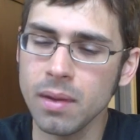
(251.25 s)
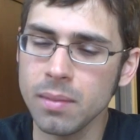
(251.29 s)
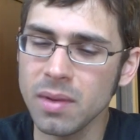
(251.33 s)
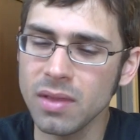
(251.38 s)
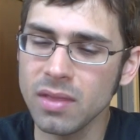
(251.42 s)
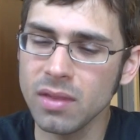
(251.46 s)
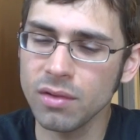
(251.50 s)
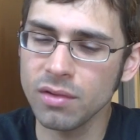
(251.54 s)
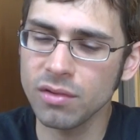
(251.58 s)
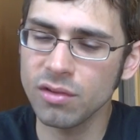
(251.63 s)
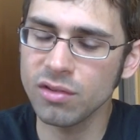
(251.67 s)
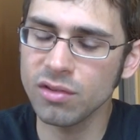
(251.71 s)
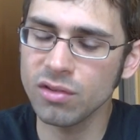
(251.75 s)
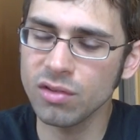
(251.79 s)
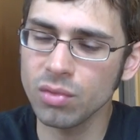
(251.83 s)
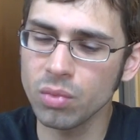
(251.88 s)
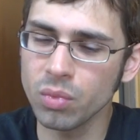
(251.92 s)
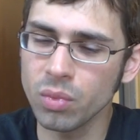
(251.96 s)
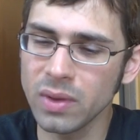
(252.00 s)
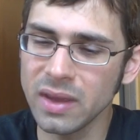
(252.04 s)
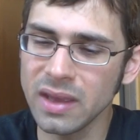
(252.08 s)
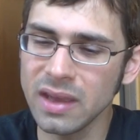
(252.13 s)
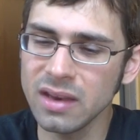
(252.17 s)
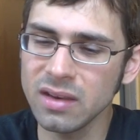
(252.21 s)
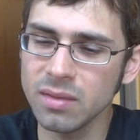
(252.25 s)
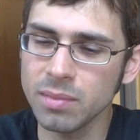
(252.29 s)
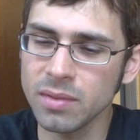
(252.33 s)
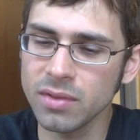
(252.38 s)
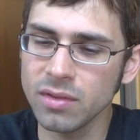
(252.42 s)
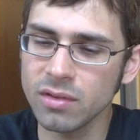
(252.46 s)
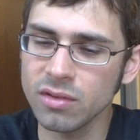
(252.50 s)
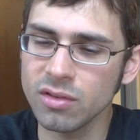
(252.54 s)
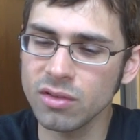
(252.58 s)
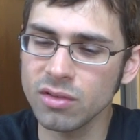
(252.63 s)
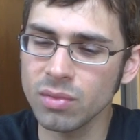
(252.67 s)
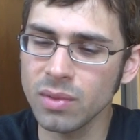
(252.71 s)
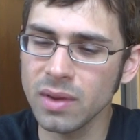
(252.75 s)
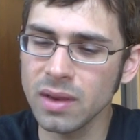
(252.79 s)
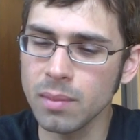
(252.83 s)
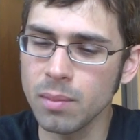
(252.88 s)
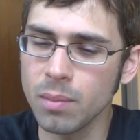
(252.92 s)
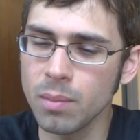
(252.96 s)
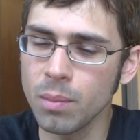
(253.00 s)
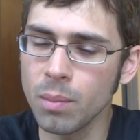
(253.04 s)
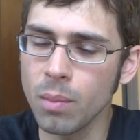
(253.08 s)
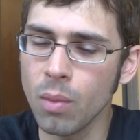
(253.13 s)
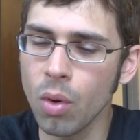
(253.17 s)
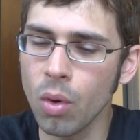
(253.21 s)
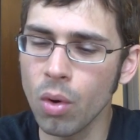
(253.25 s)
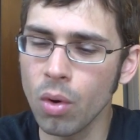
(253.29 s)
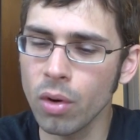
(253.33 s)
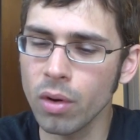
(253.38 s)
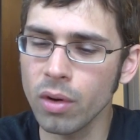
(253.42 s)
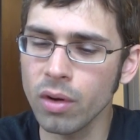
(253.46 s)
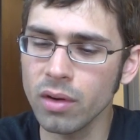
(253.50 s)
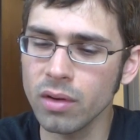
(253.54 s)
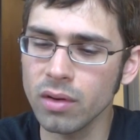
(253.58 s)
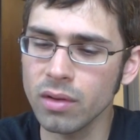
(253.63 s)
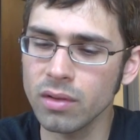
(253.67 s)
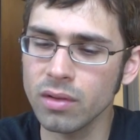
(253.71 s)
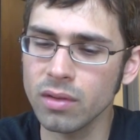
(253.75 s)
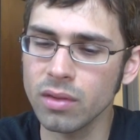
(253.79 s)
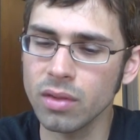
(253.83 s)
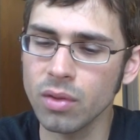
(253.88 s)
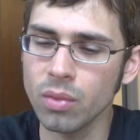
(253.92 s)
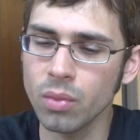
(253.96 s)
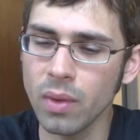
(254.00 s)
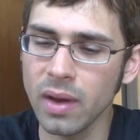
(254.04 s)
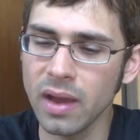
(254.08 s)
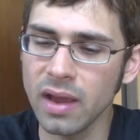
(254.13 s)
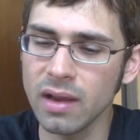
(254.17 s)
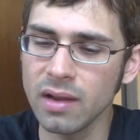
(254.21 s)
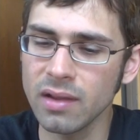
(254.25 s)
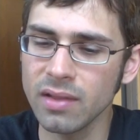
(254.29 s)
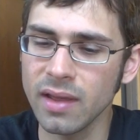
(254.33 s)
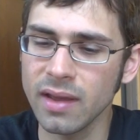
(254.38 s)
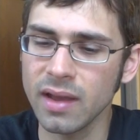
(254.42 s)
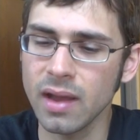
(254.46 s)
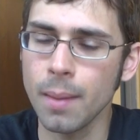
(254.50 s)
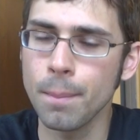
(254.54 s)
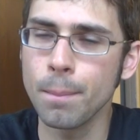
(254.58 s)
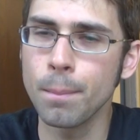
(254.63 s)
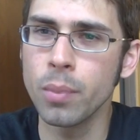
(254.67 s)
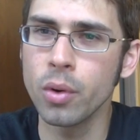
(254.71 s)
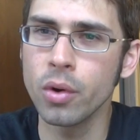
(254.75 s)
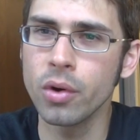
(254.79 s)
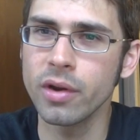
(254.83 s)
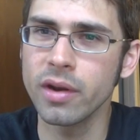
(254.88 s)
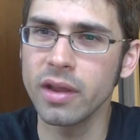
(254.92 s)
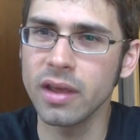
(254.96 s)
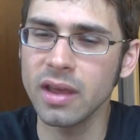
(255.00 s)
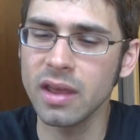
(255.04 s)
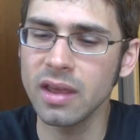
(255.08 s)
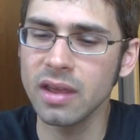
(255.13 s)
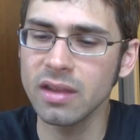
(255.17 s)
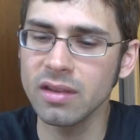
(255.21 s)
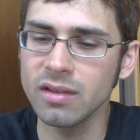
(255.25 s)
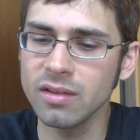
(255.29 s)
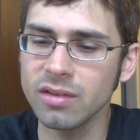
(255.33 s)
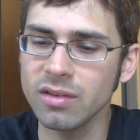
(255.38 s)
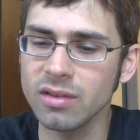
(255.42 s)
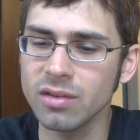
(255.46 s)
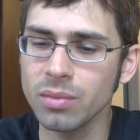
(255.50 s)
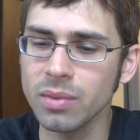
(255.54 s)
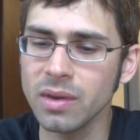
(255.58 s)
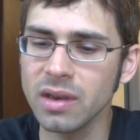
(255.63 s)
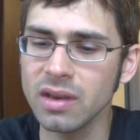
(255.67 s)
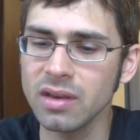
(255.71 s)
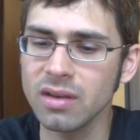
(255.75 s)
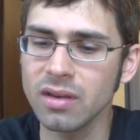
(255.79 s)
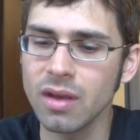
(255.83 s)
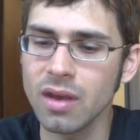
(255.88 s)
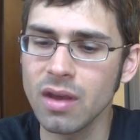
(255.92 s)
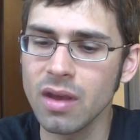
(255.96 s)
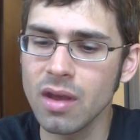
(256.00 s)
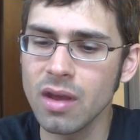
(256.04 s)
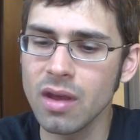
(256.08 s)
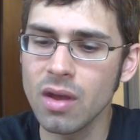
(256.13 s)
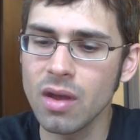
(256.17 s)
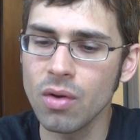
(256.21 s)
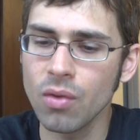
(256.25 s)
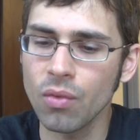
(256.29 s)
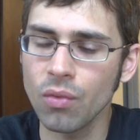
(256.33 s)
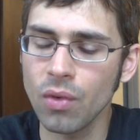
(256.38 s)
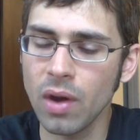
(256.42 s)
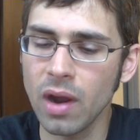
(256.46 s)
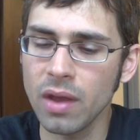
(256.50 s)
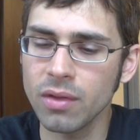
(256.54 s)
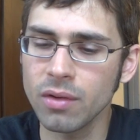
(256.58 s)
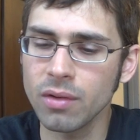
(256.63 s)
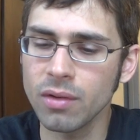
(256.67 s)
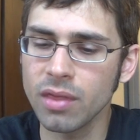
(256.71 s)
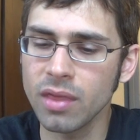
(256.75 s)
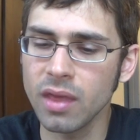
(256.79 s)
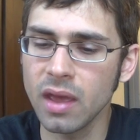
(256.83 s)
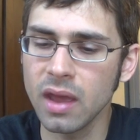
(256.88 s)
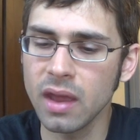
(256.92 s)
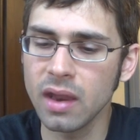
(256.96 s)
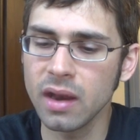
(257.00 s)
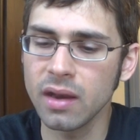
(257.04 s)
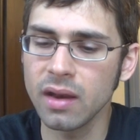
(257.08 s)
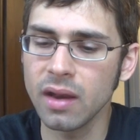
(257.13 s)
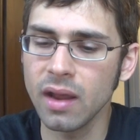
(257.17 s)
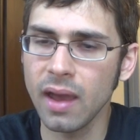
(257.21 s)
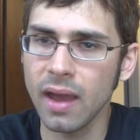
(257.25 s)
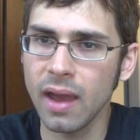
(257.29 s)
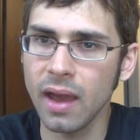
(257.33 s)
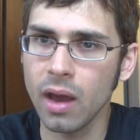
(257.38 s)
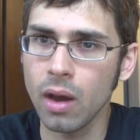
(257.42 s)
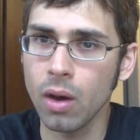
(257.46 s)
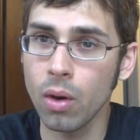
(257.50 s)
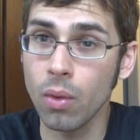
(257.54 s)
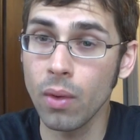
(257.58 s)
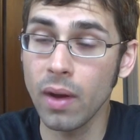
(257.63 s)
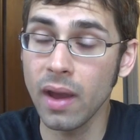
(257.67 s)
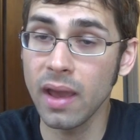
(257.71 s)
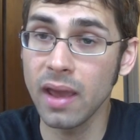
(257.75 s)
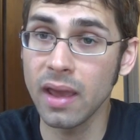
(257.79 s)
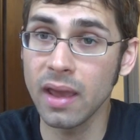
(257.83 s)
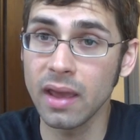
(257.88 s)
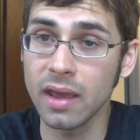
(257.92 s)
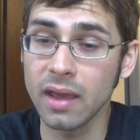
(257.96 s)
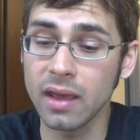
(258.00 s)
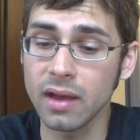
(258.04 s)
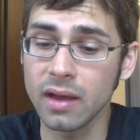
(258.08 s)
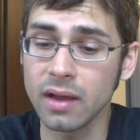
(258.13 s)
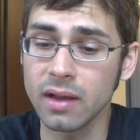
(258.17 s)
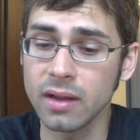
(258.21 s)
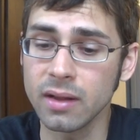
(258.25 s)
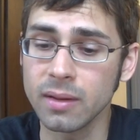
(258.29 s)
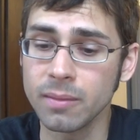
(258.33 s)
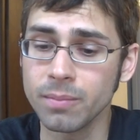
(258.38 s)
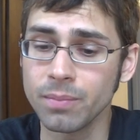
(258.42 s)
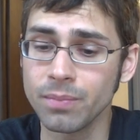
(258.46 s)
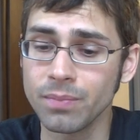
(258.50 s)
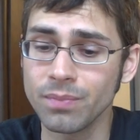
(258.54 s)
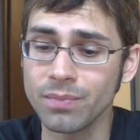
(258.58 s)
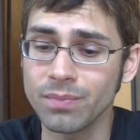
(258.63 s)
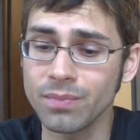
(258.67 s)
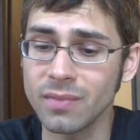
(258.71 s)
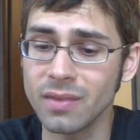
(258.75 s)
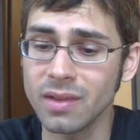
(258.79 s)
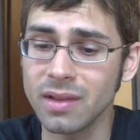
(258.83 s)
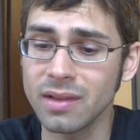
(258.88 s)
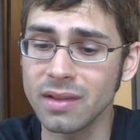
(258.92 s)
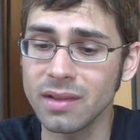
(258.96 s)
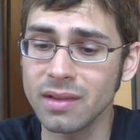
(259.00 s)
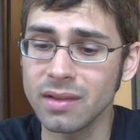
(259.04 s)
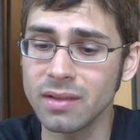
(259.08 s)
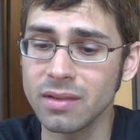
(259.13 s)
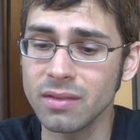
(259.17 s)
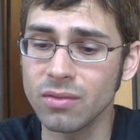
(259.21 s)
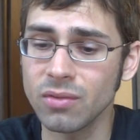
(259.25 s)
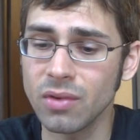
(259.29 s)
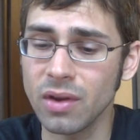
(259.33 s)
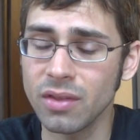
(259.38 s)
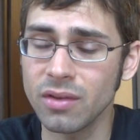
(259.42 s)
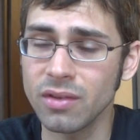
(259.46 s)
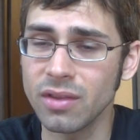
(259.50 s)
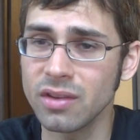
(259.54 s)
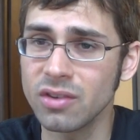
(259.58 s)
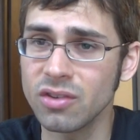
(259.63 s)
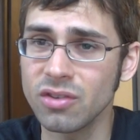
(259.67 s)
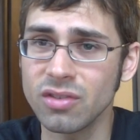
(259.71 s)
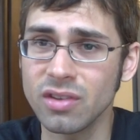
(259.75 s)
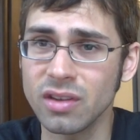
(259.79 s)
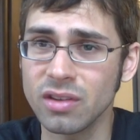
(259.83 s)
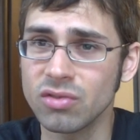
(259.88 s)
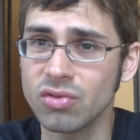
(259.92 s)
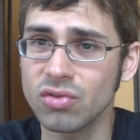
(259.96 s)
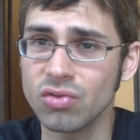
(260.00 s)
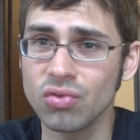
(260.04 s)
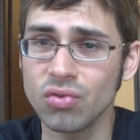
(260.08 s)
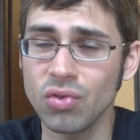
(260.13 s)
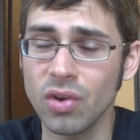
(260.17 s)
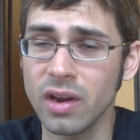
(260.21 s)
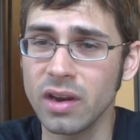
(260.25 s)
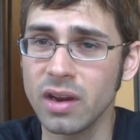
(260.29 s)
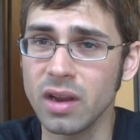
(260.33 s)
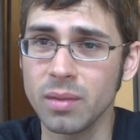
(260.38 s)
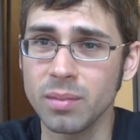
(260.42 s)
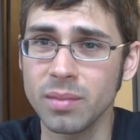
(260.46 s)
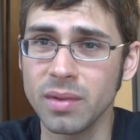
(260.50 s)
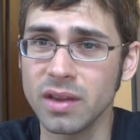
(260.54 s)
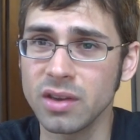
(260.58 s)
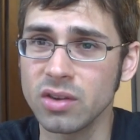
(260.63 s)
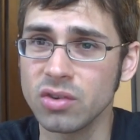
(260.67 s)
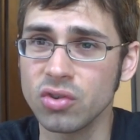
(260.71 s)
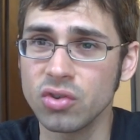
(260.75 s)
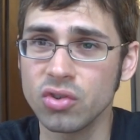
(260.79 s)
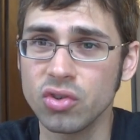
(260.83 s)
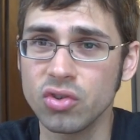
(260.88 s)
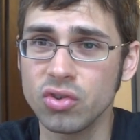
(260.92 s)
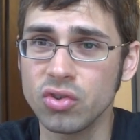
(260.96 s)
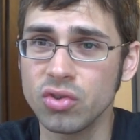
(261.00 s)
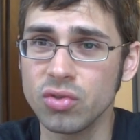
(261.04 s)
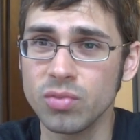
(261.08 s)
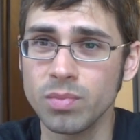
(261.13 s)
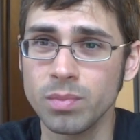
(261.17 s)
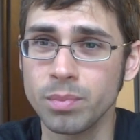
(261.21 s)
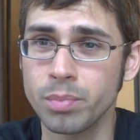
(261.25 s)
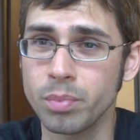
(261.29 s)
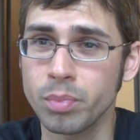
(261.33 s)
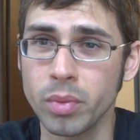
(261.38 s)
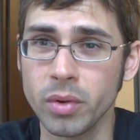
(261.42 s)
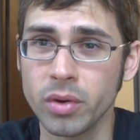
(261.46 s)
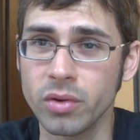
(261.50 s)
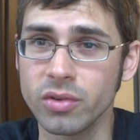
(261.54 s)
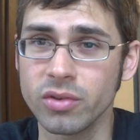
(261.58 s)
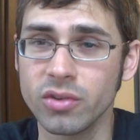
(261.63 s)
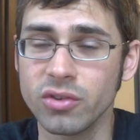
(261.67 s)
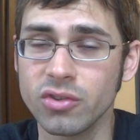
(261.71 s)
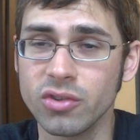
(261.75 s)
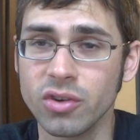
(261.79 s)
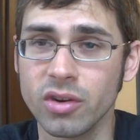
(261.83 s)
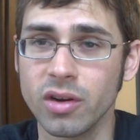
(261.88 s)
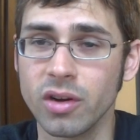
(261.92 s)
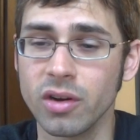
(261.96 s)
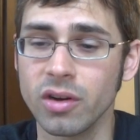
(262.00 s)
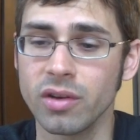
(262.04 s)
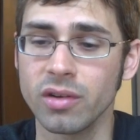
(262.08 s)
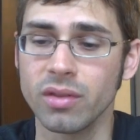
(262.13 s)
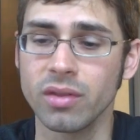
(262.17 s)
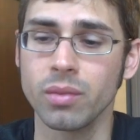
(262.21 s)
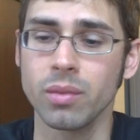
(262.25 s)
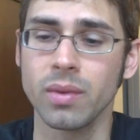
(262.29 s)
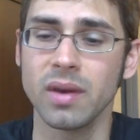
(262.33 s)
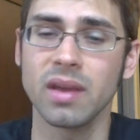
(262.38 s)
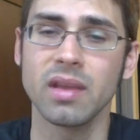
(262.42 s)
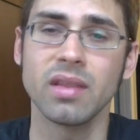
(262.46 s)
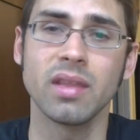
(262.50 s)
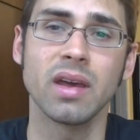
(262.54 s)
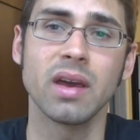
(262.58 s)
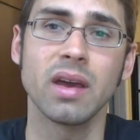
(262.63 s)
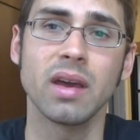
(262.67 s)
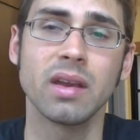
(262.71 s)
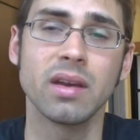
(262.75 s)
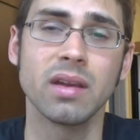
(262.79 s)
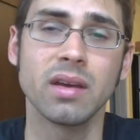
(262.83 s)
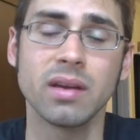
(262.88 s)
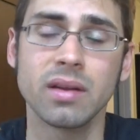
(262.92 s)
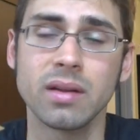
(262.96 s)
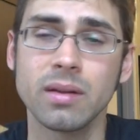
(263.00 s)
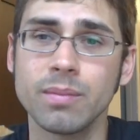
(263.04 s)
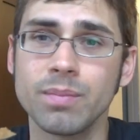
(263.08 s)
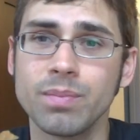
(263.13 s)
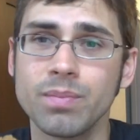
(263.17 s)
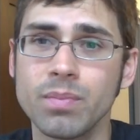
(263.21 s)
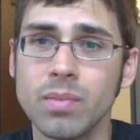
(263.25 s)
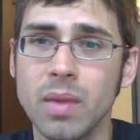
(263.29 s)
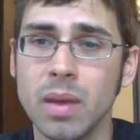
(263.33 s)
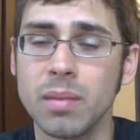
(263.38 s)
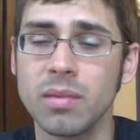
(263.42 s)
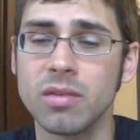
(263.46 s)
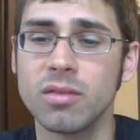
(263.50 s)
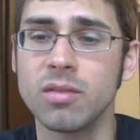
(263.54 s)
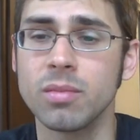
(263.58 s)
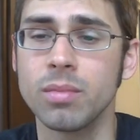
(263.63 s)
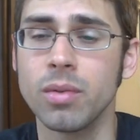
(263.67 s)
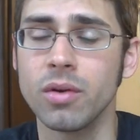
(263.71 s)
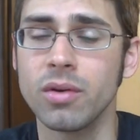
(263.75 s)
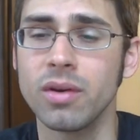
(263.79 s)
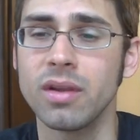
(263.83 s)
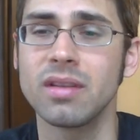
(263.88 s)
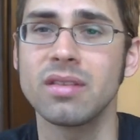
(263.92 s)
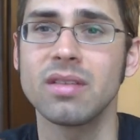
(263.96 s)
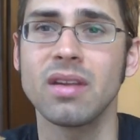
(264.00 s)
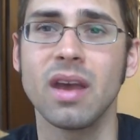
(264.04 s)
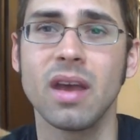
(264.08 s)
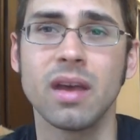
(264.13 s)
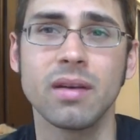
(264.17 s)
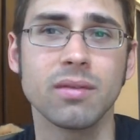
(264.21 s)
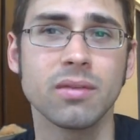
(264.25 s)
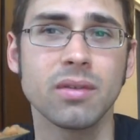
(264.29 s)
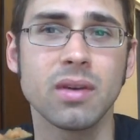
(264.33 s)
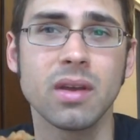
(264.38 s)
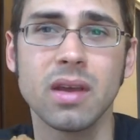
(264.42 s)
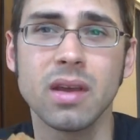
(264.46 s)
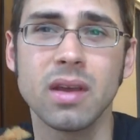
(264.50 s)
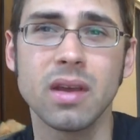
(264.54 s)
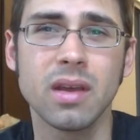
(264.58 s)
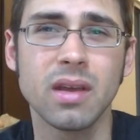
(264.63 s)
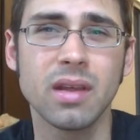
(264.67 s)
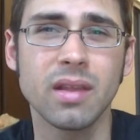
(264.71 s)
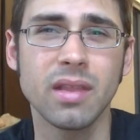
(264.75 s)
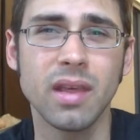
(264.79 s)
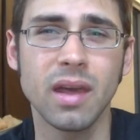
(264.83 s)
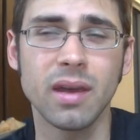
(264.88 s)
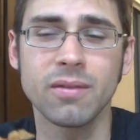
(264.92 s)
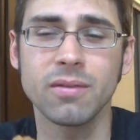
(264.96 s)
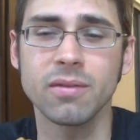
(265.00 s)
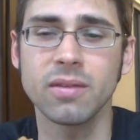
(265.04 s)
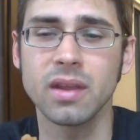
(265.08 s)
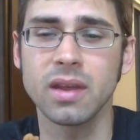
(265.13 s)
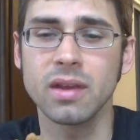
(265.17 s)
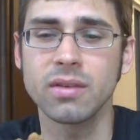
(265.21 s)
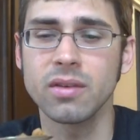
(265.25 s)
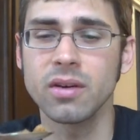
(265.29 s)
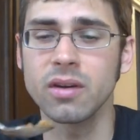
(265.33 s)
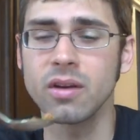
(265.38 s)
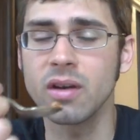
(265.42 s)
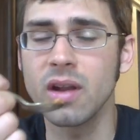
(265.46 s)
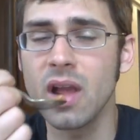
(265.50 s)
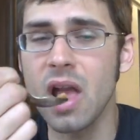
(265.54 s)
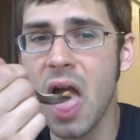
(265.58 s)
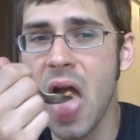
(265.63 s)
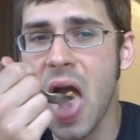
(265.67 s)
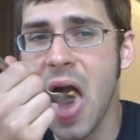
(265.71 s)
I mean, they're sweet, but they're sweet more the way like a pudding is sweet rather than how a um, rather than just like straight up like burnt sugar the way that uh, names have that flavor.